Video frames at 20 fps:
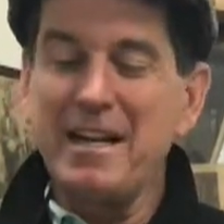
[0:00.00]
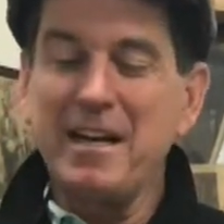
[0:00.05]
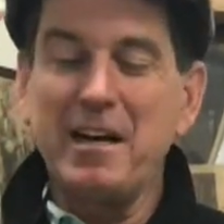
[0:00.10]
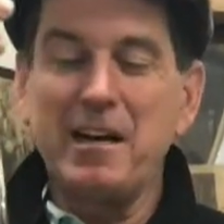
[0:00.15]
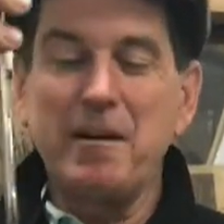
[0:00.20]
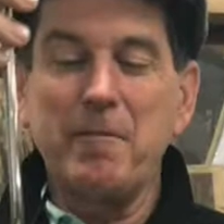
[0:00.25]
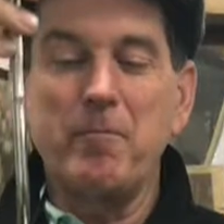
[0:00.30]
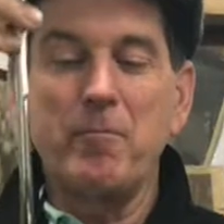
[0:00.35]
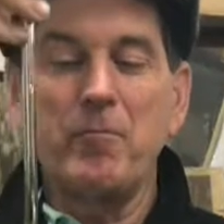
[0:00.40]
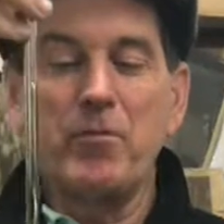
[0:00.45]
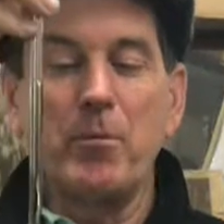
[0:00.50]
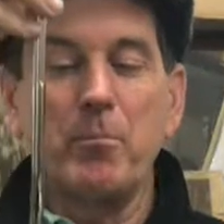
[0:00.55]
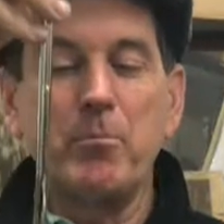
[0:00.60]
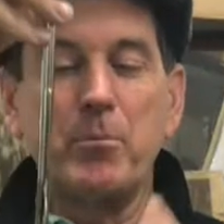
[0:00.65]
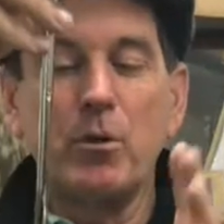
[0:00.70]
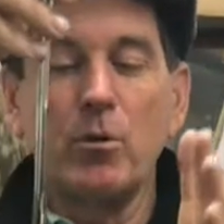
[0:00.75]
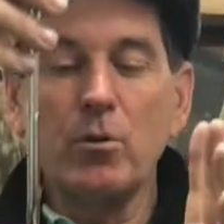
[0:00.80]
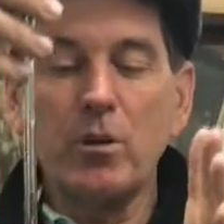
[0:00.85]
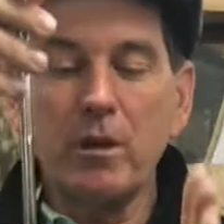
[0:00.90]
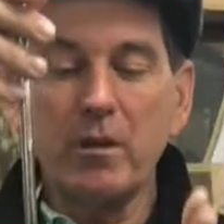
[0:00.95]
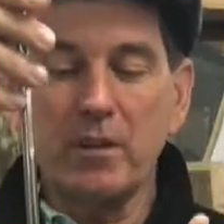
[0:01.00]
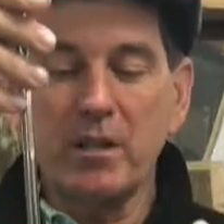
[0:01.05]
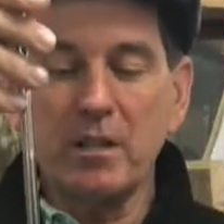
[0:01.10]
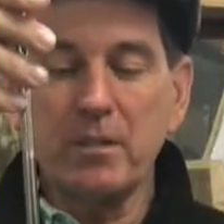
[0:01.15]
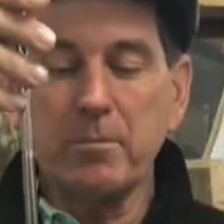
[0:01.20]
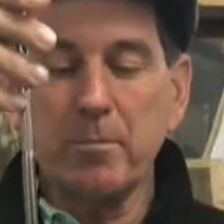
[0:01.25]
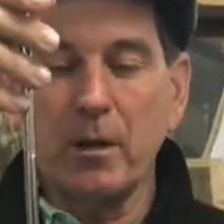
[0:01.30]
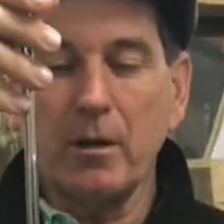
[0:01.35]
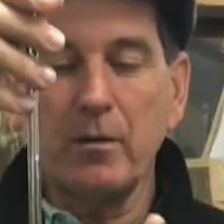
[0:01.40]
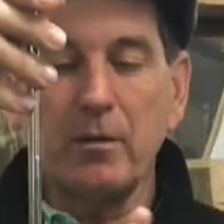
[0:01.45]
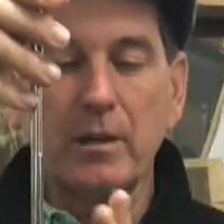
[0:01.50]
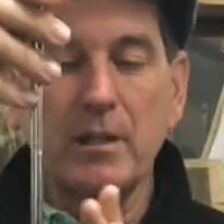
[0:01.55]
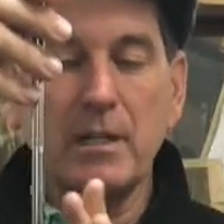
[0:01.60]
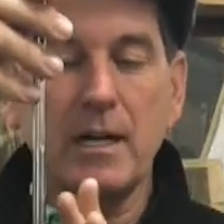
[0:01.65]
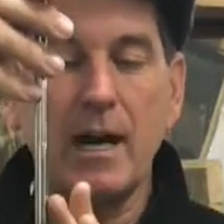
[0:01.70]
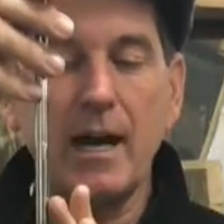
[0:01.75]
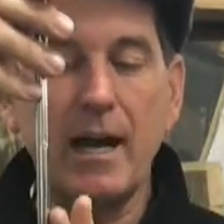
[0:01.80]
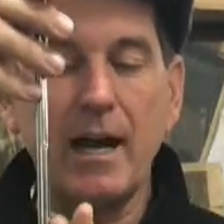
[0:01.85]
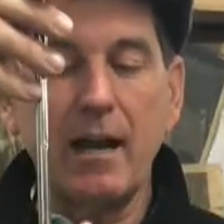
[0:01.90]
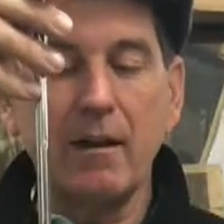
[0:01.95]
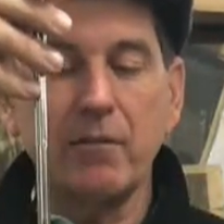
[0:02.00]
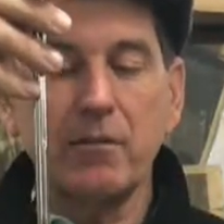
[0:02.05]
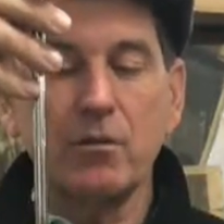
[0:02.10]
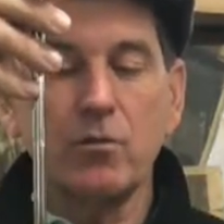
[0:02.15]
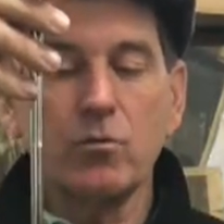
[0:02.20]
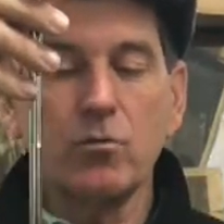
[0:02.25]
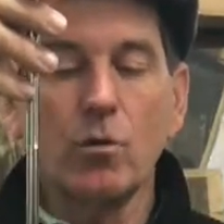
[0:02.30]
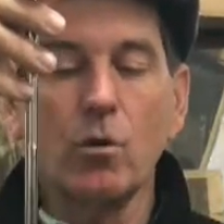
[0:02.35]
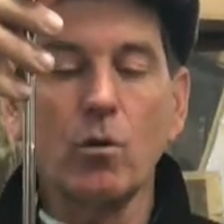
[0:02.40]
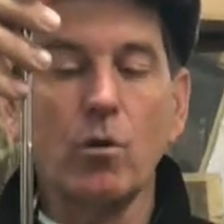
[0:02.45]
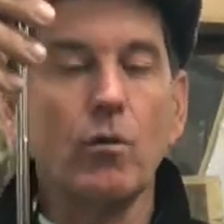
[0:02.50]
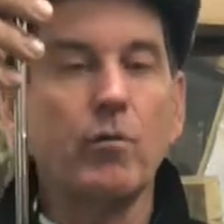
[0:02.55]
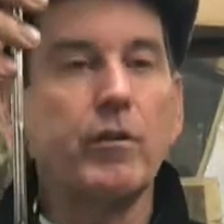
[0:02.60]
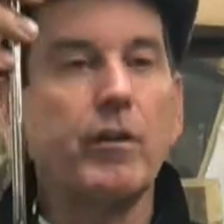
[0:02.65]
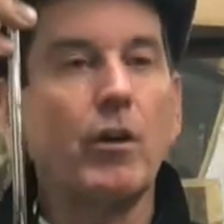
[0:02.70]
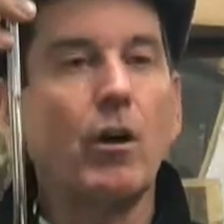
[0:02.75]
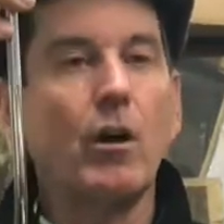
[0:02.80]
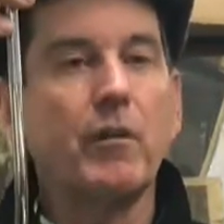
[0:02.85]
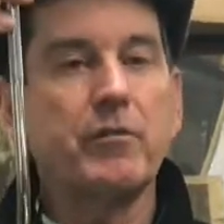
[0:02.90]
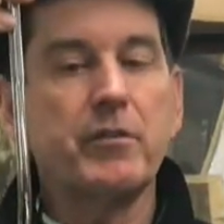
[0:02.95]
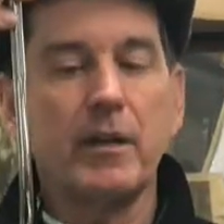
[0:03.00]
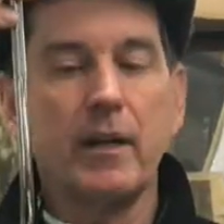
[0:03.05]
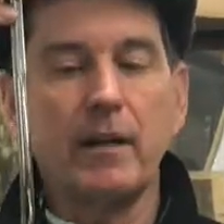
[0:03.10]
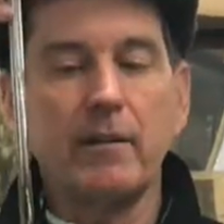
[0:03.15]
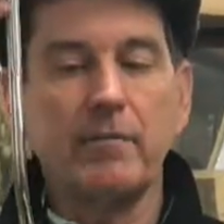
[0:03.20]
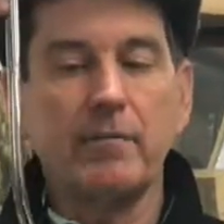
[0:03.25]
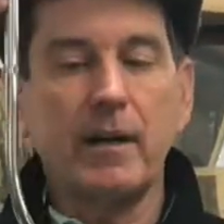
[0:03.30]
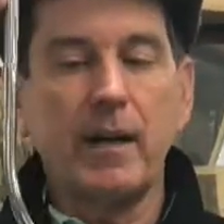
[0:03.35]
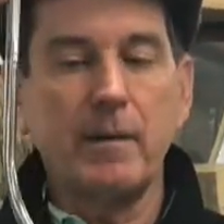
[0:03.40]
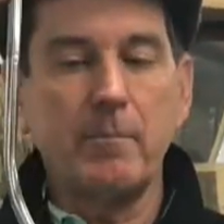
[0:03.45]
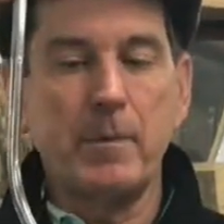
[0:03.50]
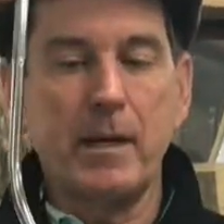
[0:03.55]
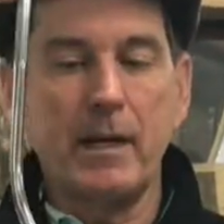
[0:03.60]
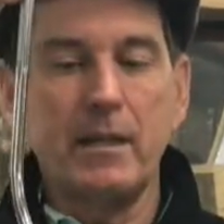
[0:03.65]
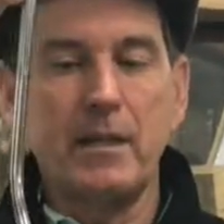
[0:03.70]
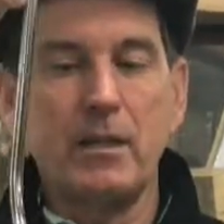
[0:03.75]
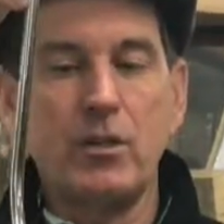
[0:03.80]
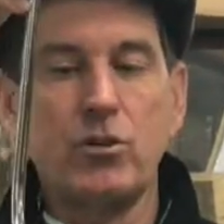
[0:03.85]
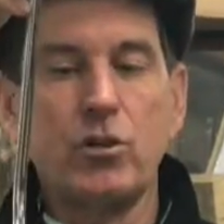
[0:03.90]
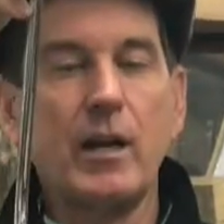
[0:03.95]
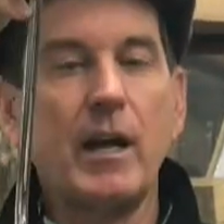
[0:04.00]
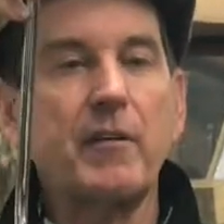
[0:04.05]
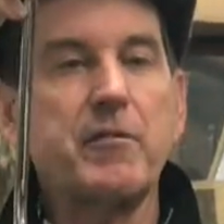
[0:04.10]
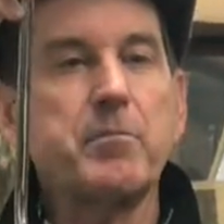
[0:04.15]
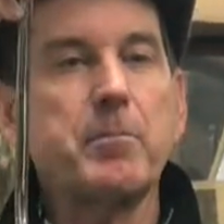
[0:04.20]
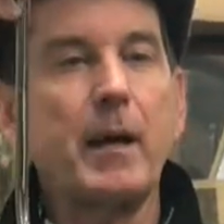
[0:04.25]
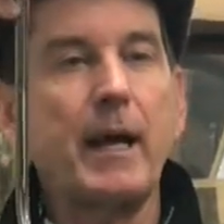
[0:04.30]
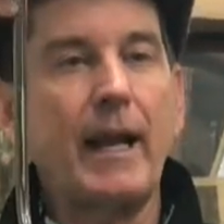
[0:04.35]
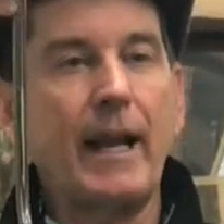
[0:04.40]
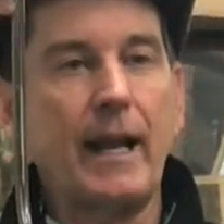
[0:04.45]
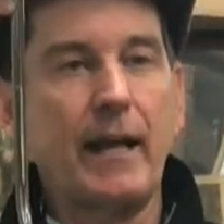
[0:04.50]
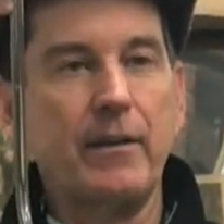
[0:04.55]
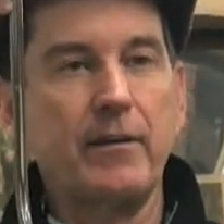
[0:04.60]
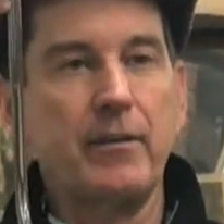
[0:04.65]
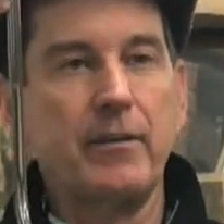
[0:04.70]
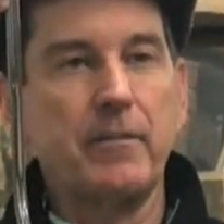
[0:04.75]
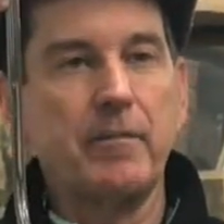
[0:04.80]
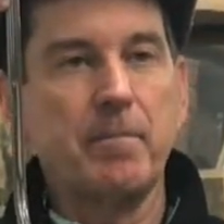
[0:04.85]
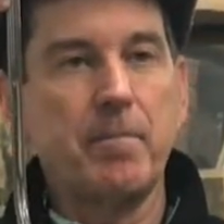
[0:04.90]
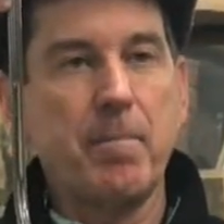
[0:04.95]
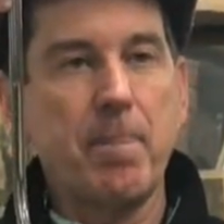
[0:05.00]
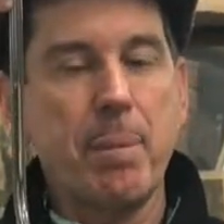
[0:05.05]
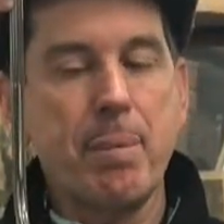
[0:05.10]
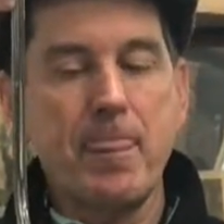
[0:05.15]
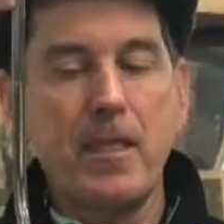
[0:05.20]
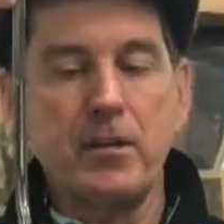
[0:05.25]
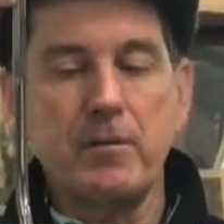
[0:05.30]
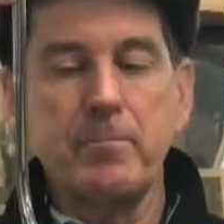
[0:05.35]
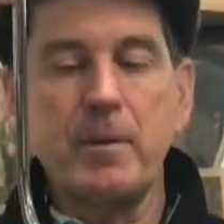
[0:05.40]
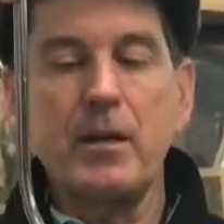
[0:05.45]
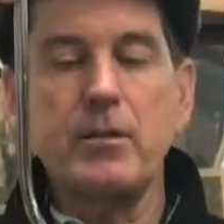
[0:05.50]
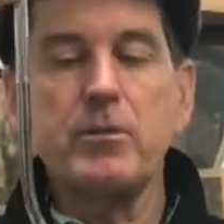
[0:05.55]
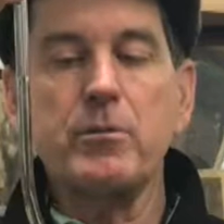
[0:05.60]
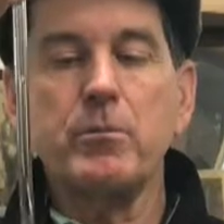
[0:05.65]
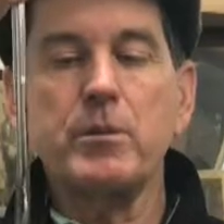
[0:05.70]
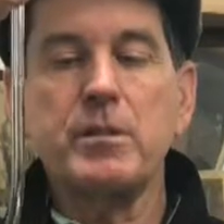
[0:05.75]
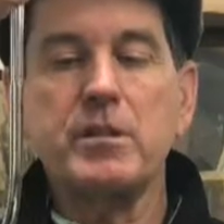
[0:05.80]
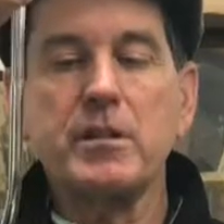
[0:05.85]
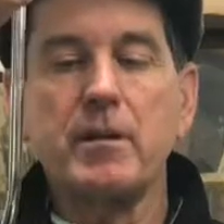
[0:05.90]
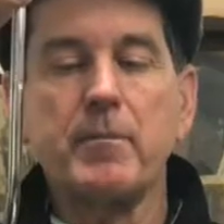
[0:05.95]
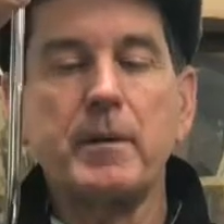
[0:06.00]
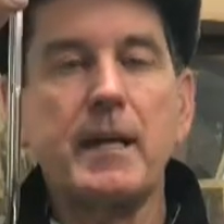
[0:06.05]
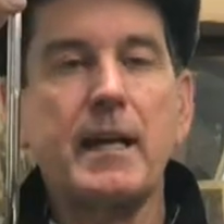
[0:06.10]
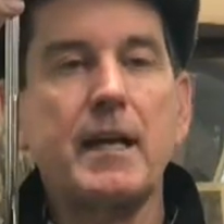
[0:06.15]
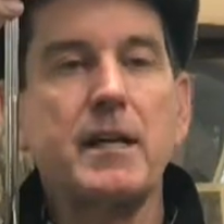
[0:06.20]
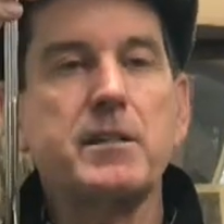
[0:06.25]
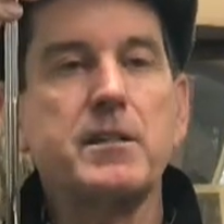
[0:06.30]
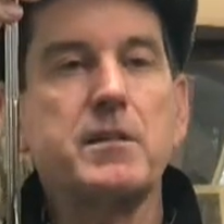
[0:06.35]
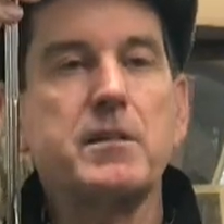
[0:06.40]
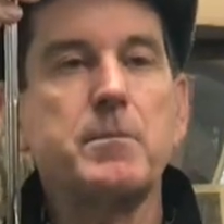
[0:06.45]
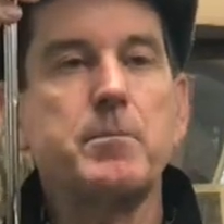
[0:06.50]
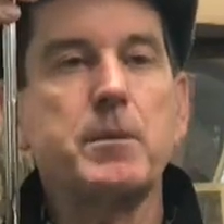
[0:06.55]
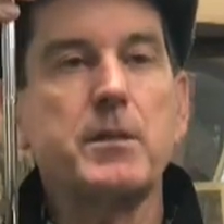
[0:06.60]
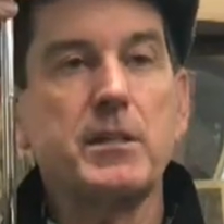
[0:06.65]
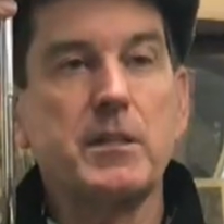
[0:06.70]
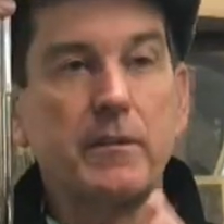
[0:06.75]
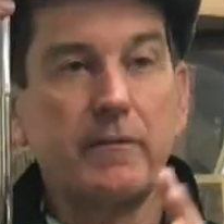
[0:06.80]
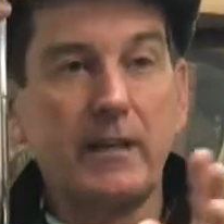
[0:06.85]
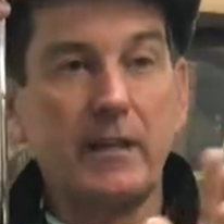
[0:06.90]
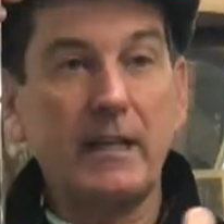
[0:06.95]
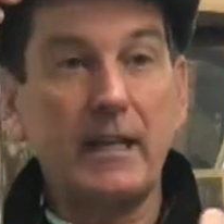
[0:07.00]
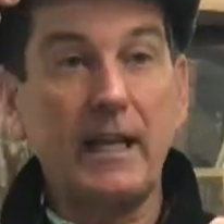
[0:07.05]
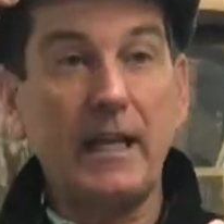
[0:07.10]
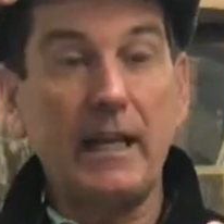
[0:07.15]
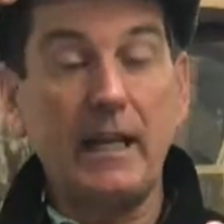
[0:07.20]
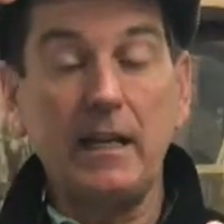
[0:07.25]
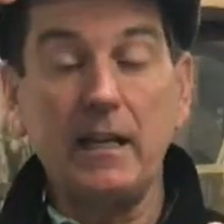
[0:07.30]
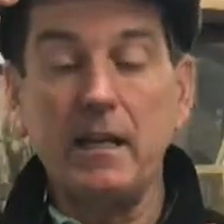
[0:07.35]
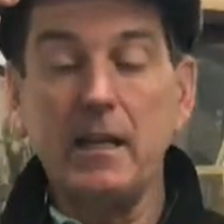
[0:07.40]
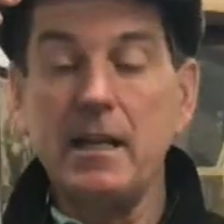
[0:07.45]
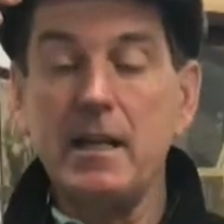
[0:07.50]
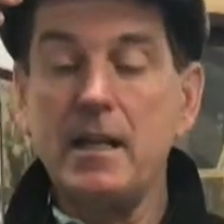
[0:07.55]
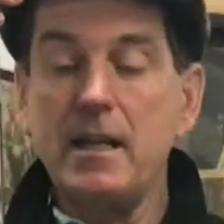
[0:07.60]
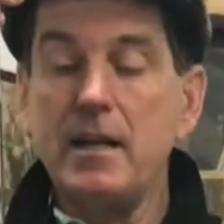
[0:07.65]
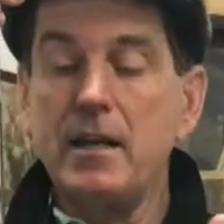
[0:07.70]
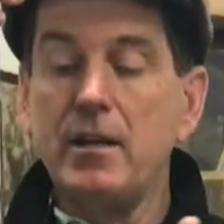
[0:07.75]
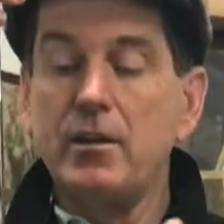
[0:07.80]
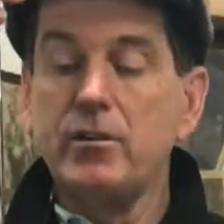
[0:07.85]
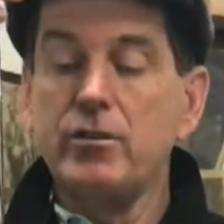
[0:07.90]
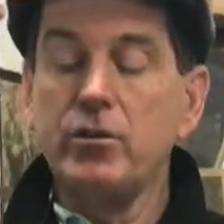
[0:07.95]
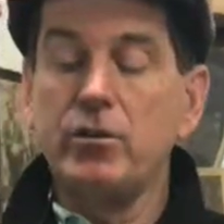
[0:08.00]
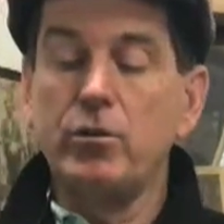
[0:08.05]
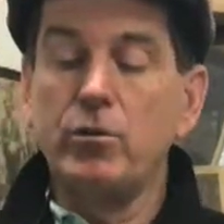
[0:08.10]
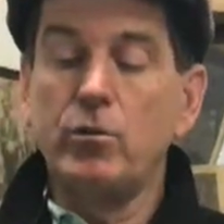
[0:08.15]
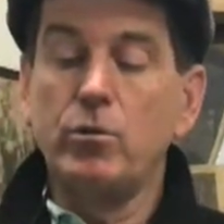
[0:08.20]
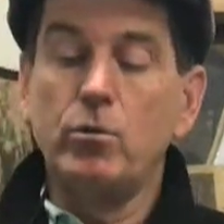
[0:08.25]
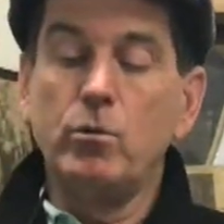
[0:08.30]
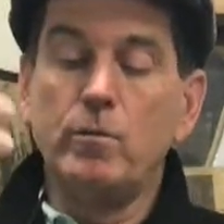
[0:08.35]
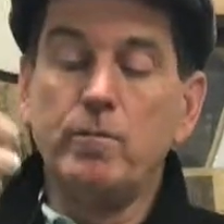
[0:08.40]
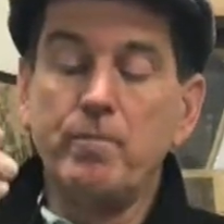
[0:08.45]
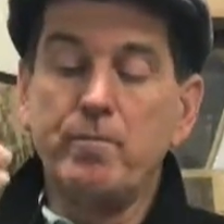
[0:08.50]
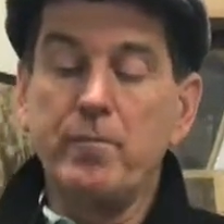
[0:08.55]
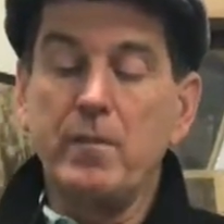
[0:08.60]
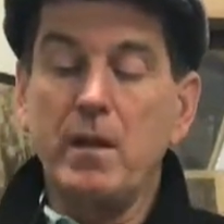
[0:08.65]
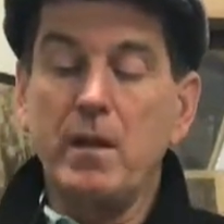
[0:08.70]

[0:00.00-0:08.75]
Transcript: The beauty of this putter is I have control over the offset. I bend these shafts by hand, especially when somebody has a specific need to,